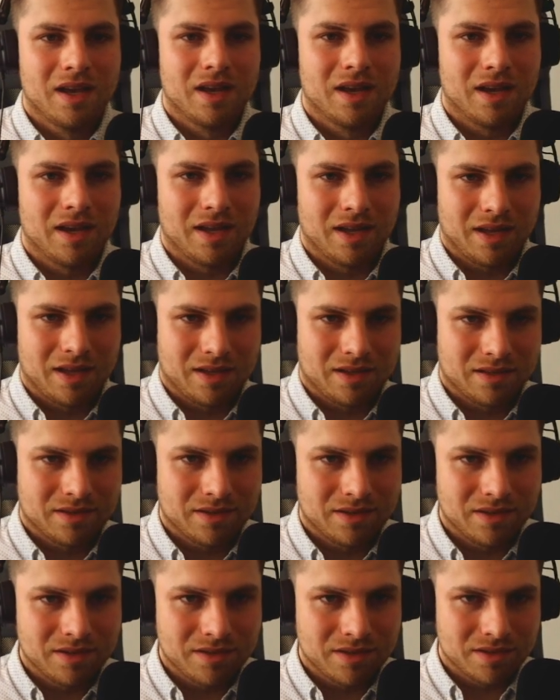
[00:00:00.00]
and
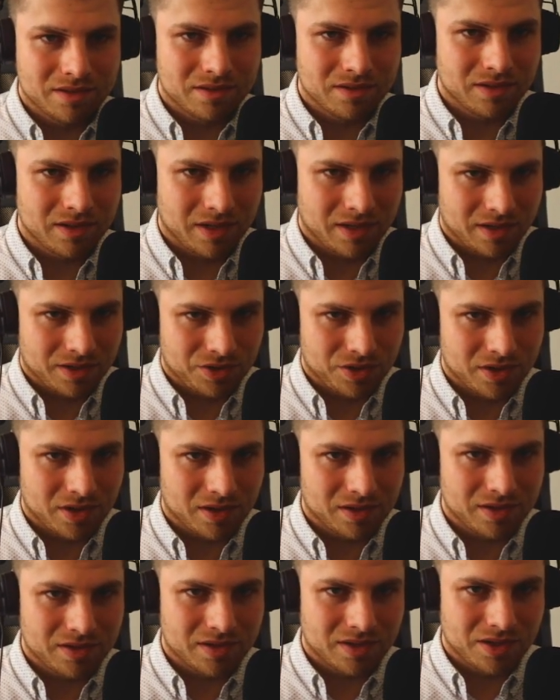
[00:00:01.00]
this is the
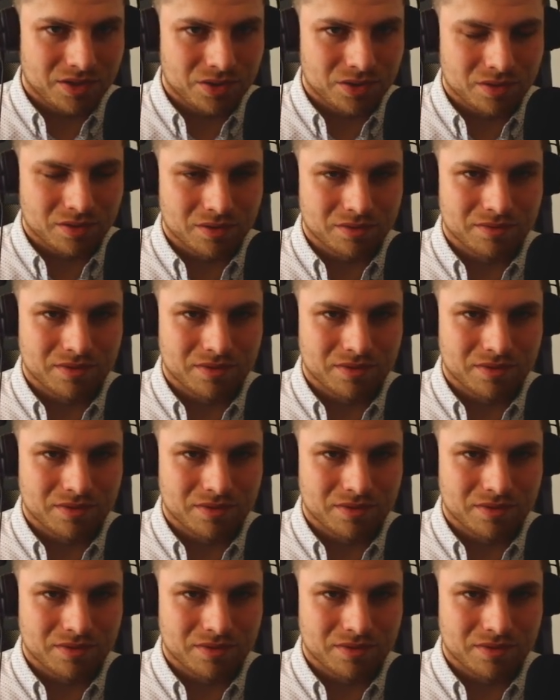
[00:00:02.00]
initialization